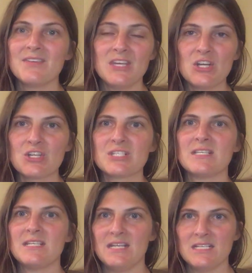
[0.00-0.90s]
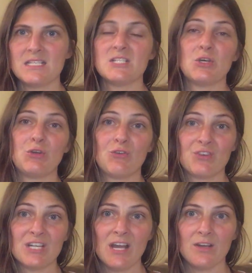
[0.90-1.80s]
of years it is until you're
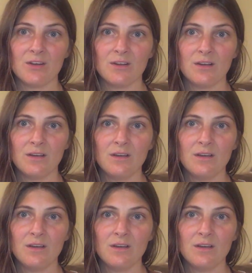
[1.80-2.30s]
retired.